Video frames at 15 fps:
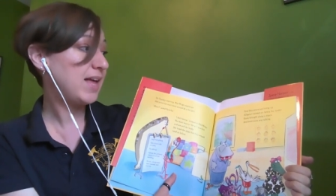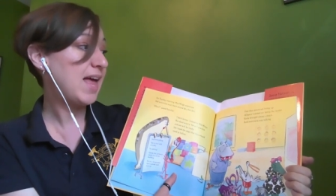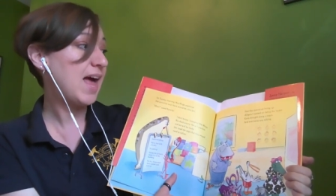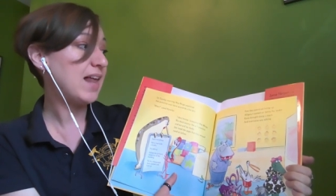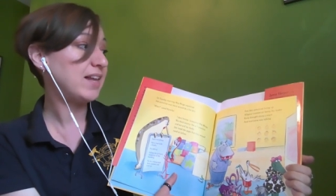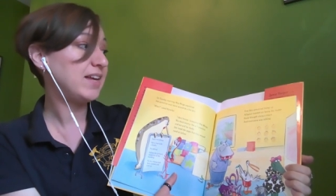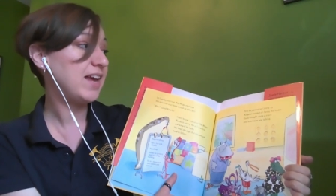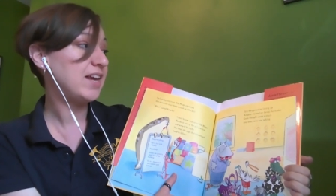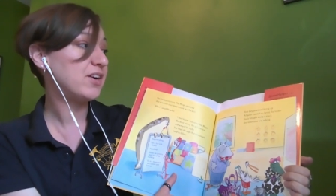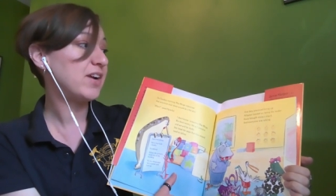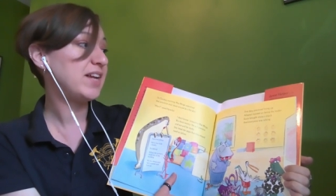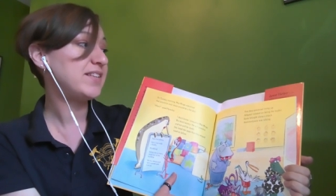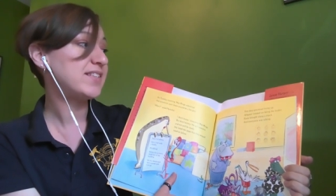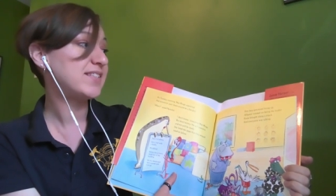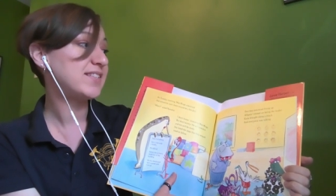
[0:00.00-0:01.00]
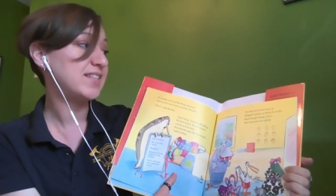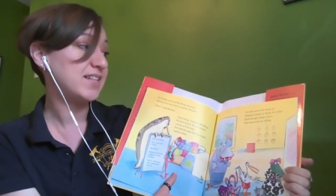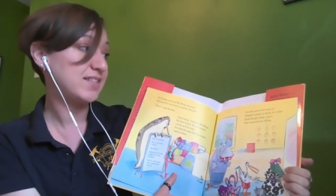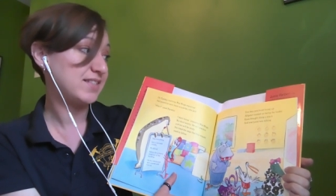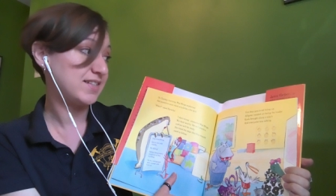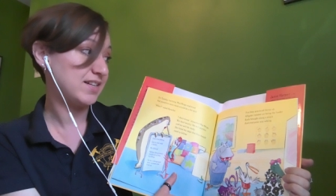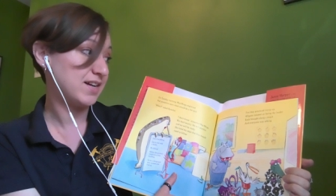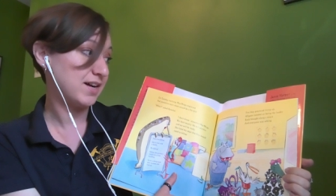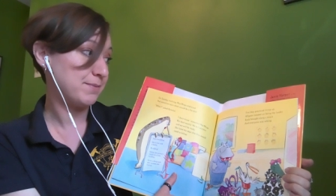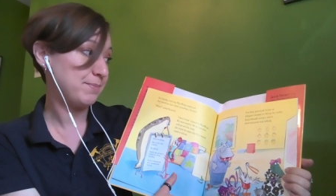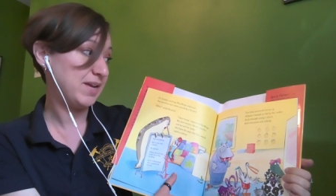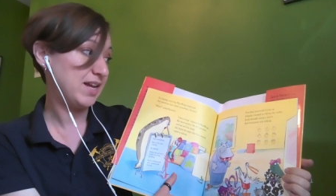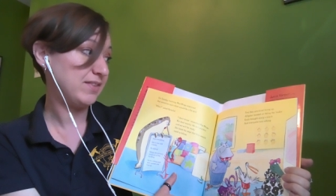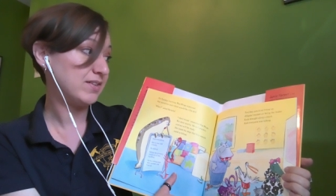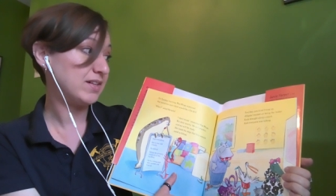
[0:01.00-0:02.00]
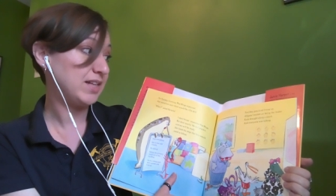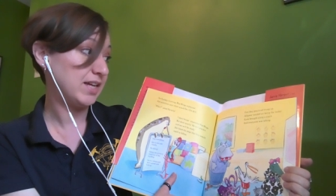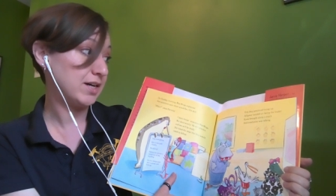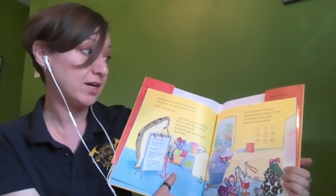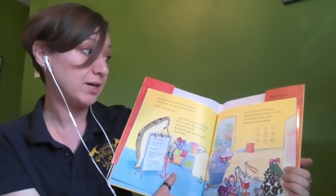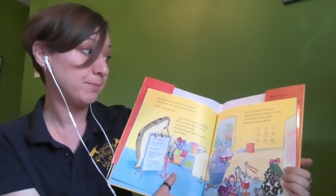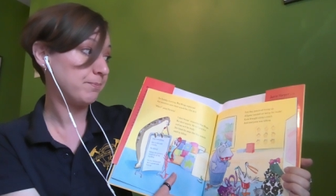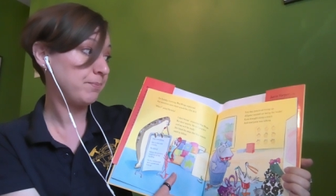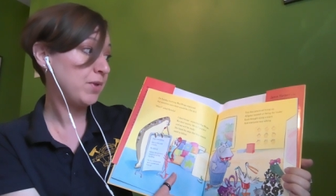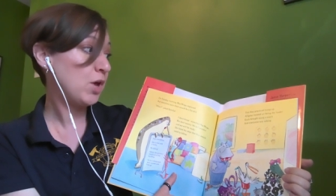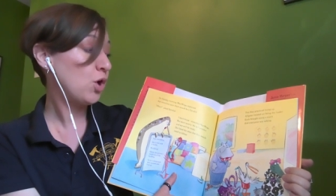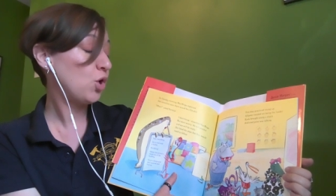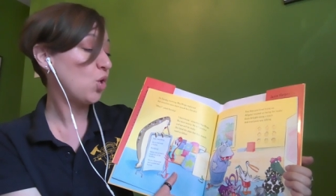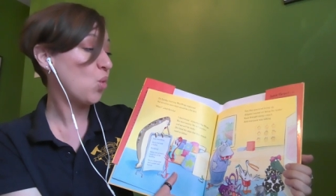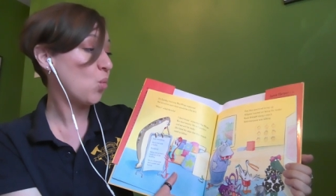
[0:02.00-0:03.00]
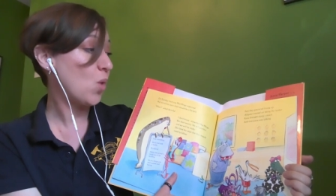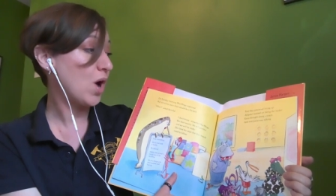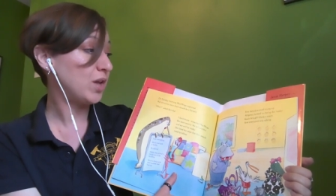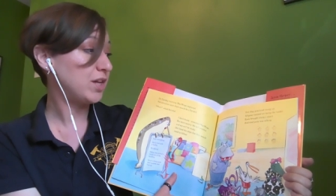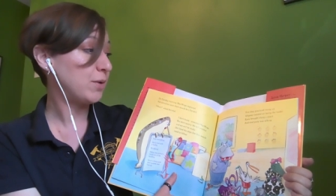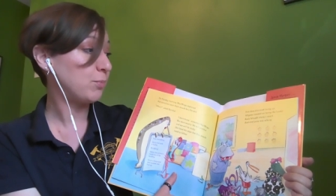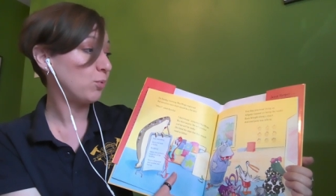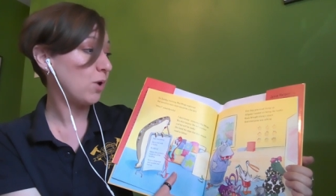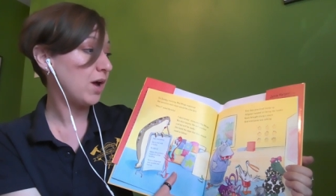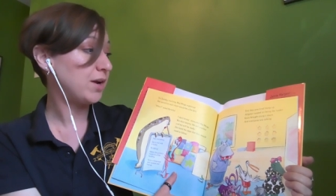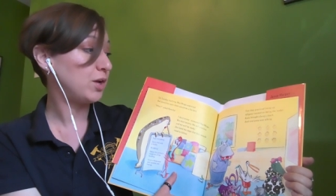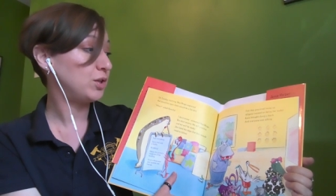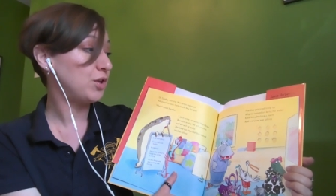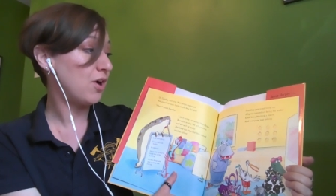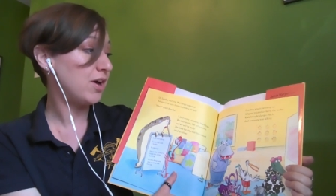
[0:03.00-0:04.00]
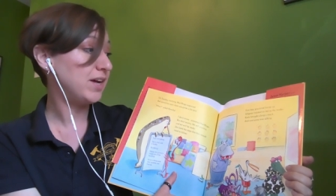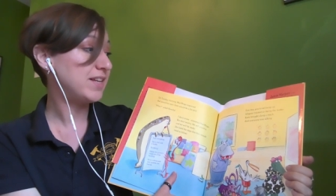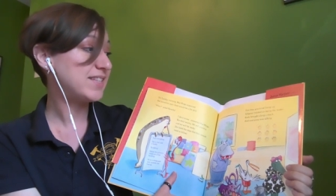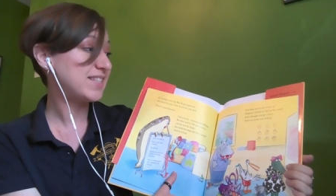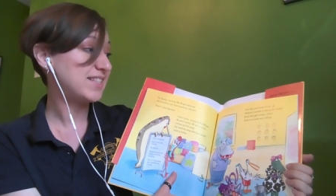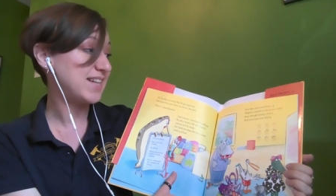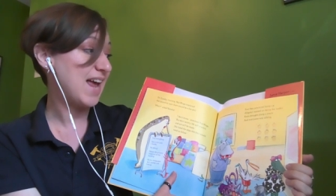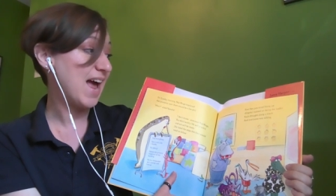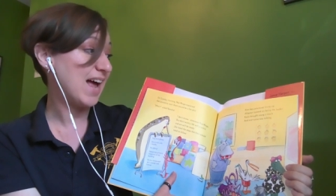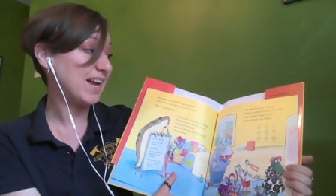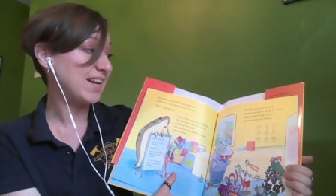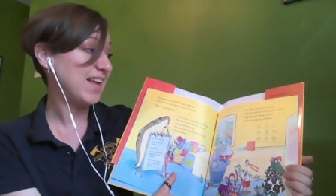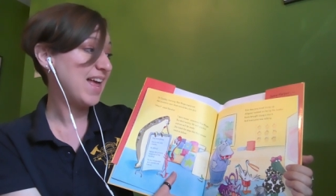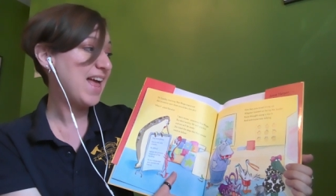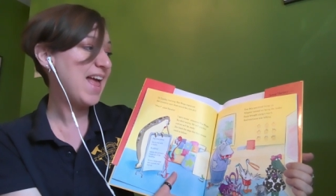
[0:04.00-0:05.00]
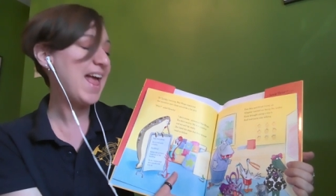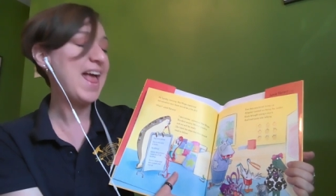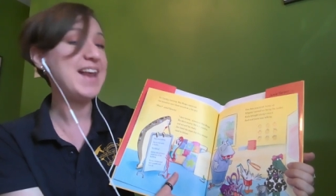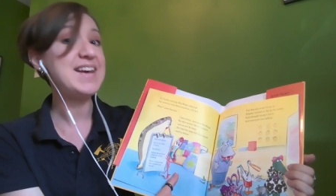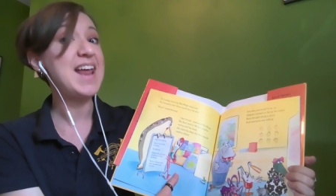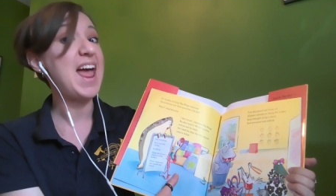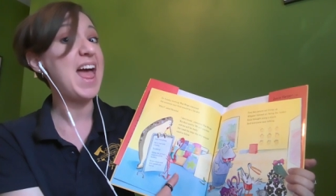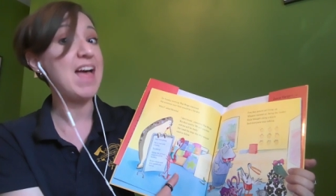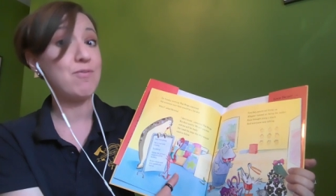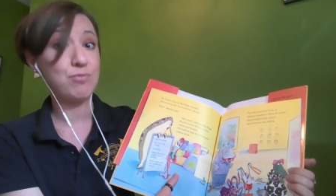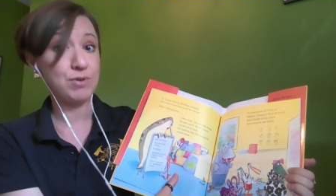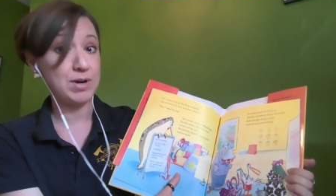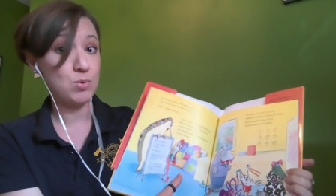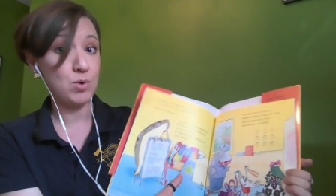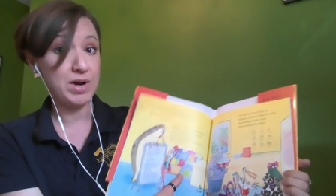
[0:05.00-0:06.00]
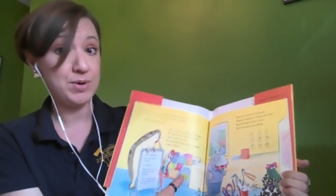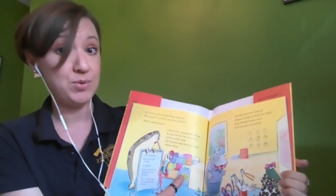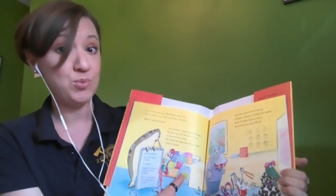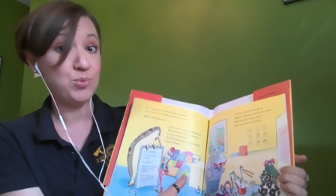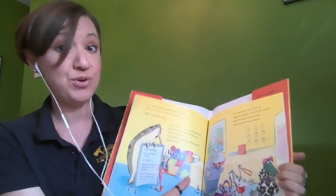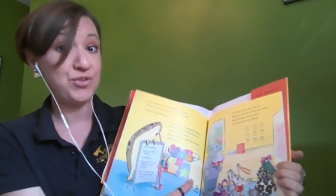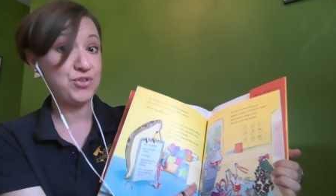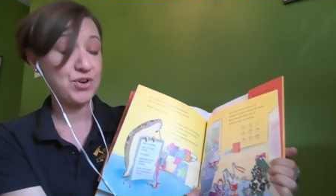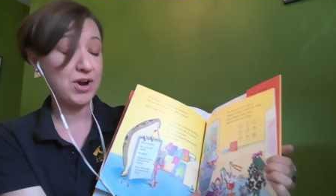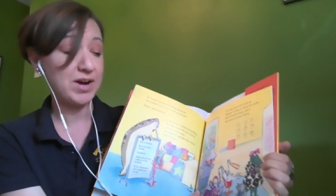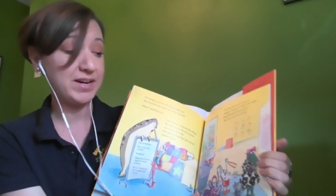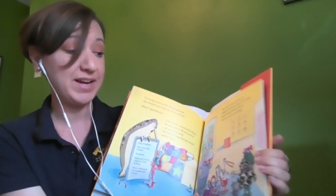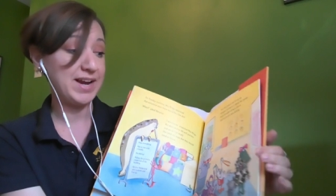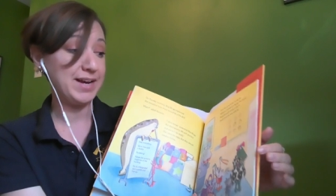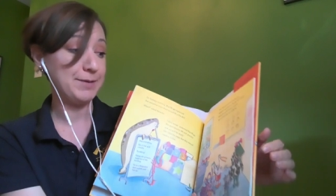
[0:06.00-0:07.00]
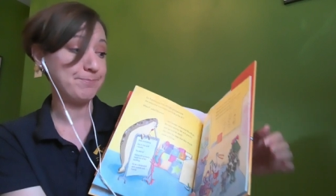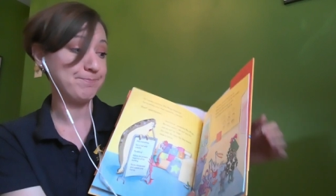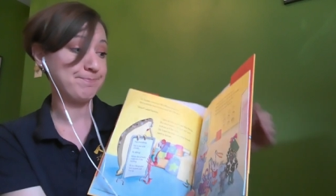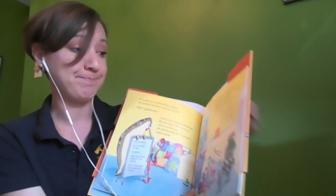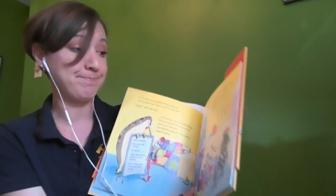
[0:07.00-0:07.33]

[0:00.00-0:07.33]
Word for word: Alligator insisted on being the leader. Koala brought along a snack and everyone was talking.